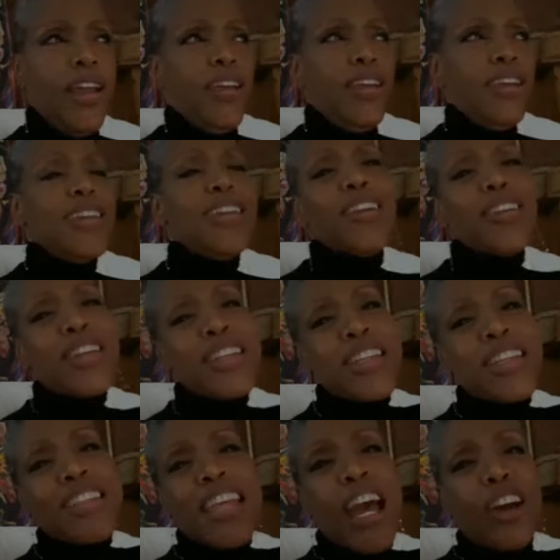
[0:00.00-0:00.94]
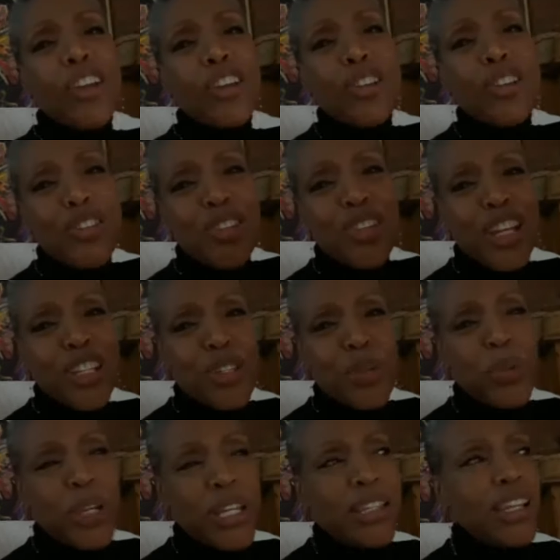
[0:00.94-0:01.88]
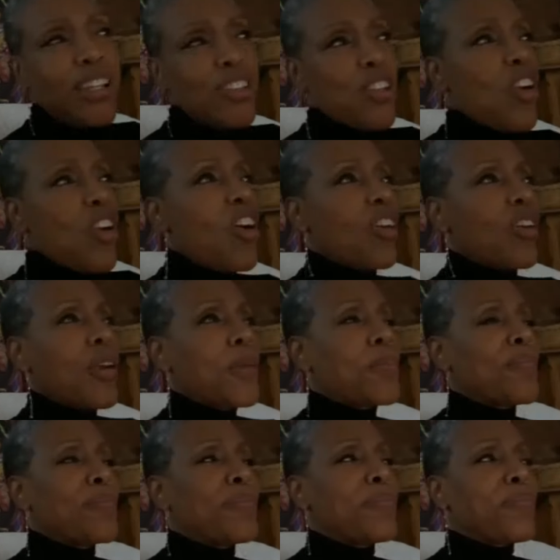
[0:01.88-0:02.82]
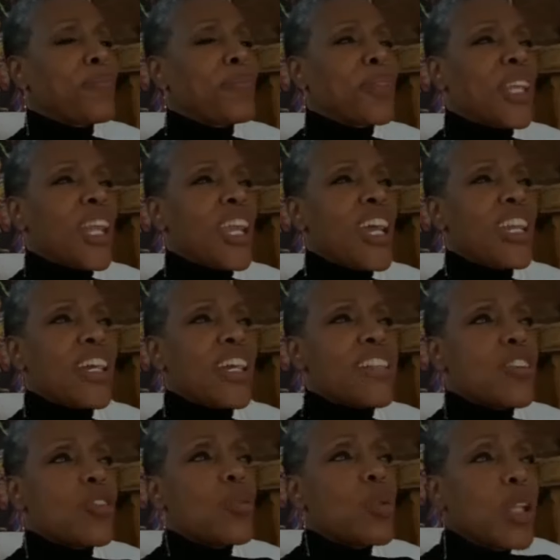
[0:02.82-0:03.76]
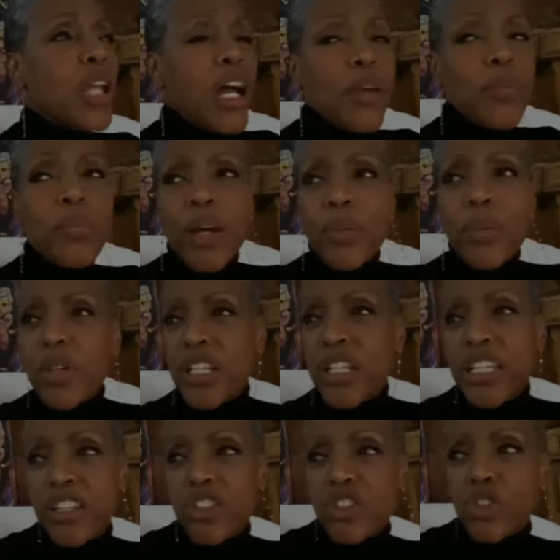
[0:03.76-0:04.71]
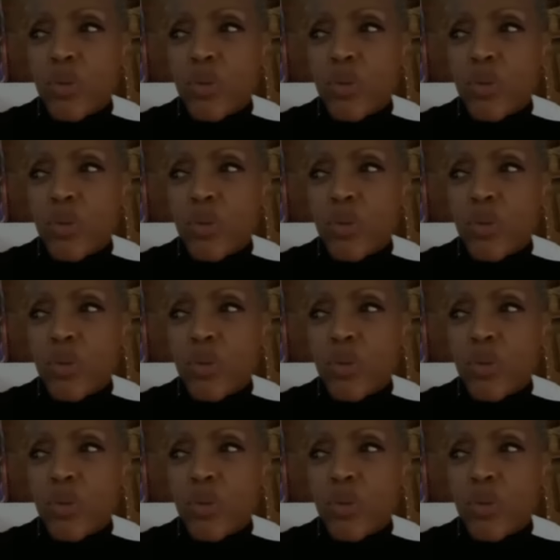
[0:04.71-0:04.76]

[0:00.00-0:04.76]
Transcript: You know, he's Italian, so that's the way they talk. And I said, Well, I'm, I'm going to get